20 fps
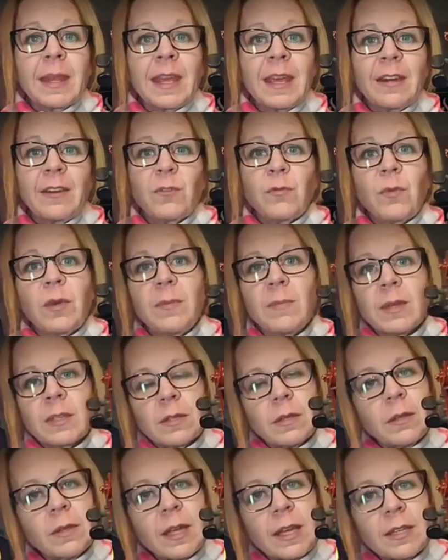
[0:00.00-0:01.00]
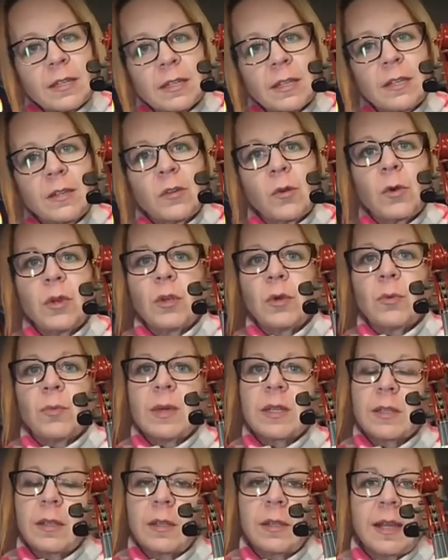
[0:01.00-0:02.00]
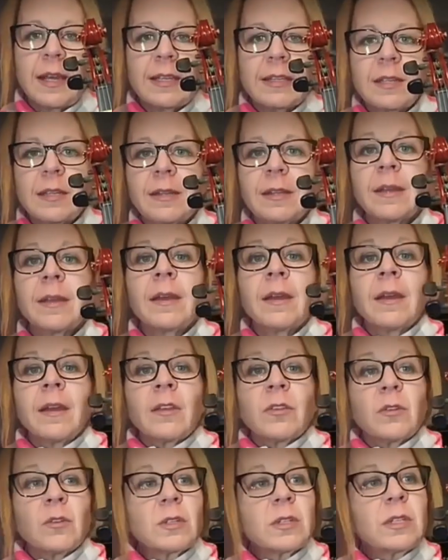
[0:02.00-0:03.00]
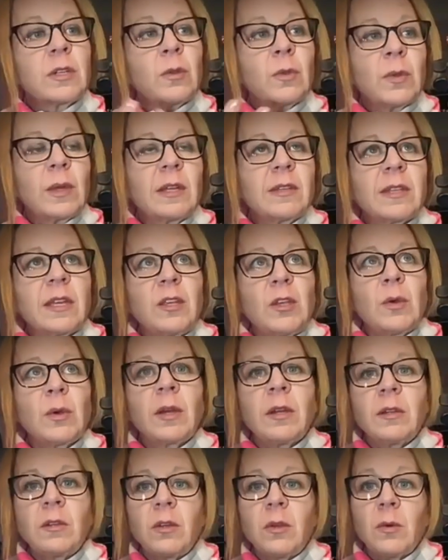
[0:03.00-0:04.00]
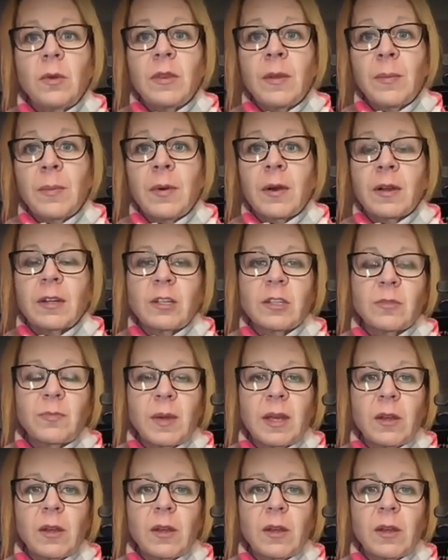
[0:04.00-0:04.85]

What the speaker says: And if we miss a lesson or you miss a lesson, there's still things that you can do in the book just